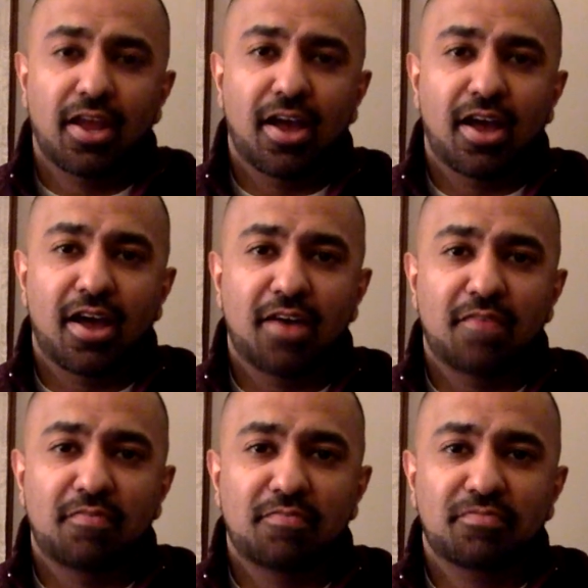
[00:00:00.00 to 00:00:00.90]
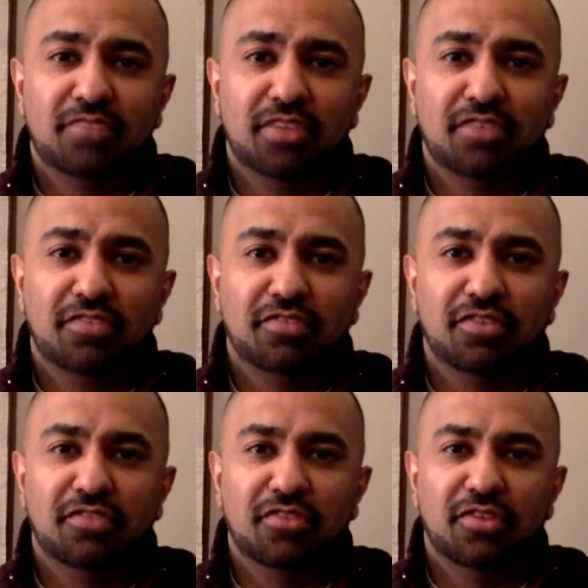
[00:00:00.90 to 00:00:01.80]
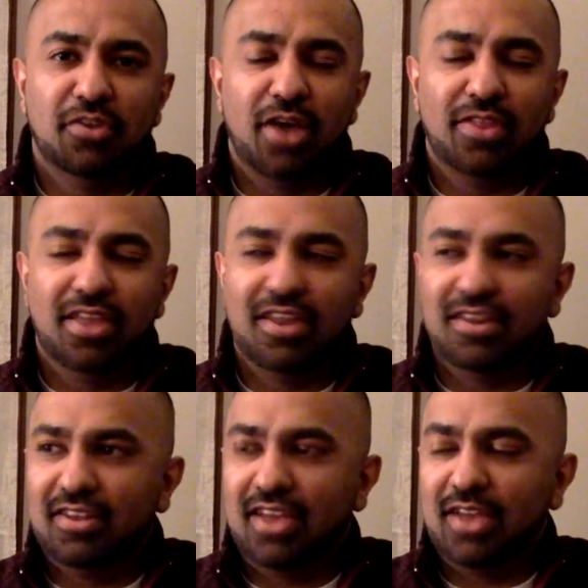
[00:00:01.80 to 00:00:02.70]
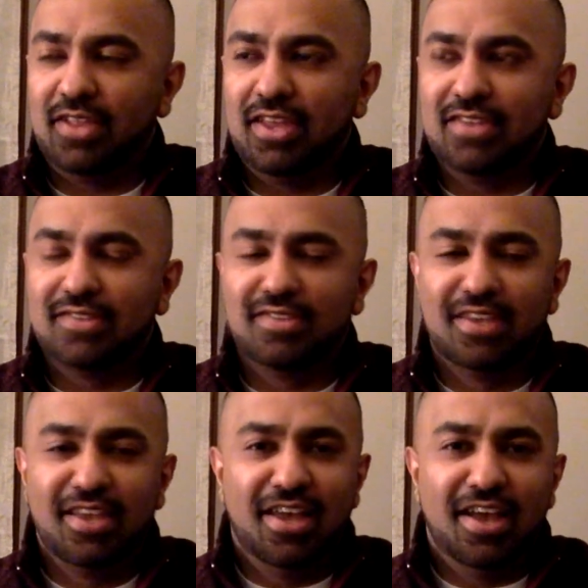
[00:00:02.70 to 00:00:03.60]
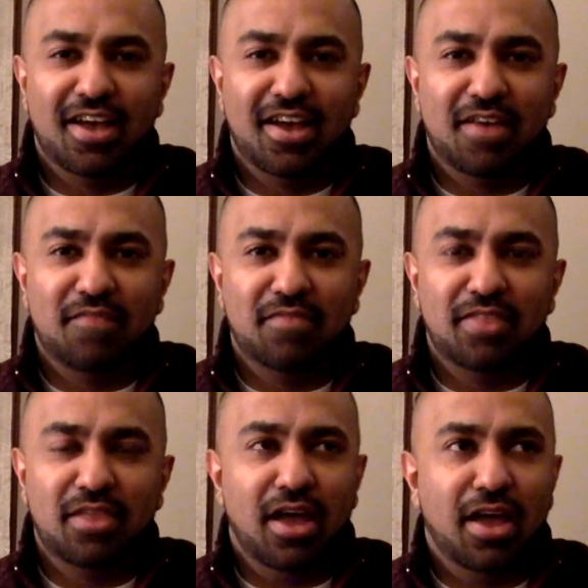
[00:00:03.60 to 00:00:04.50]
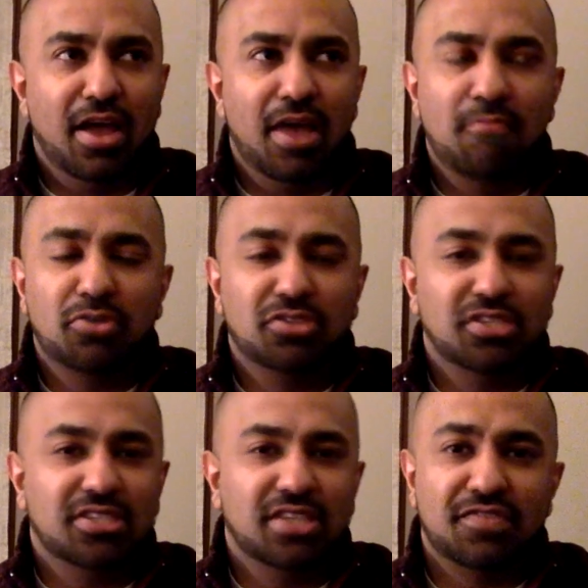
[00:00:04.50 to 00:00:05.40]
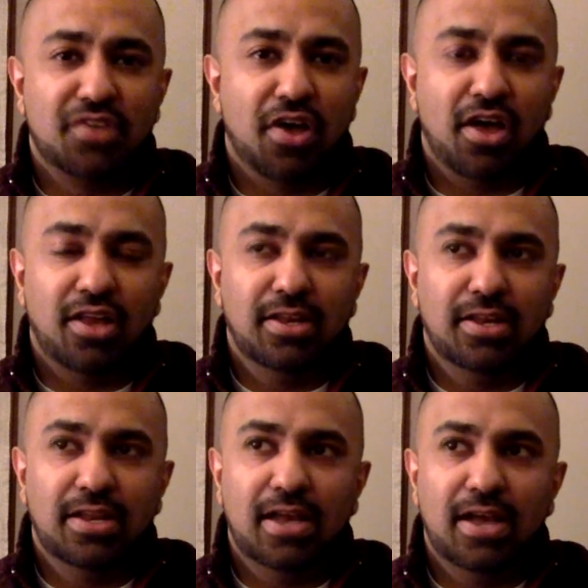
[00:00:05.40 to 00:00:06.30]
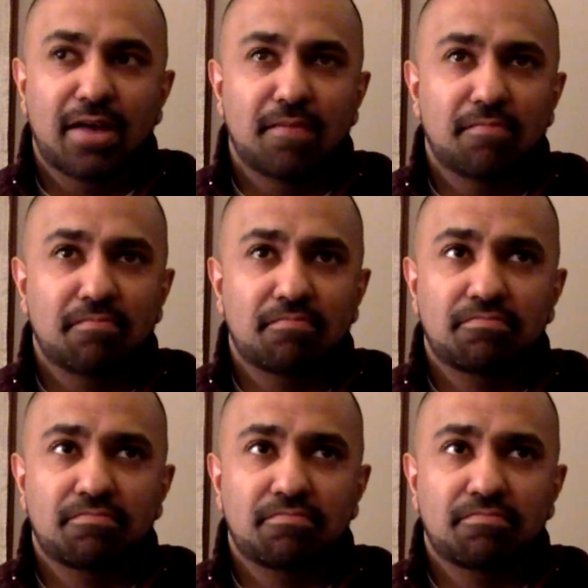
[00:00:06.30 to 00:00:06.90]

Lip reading: Um, if you know how that is, um, I'm mostly self-taught. Um,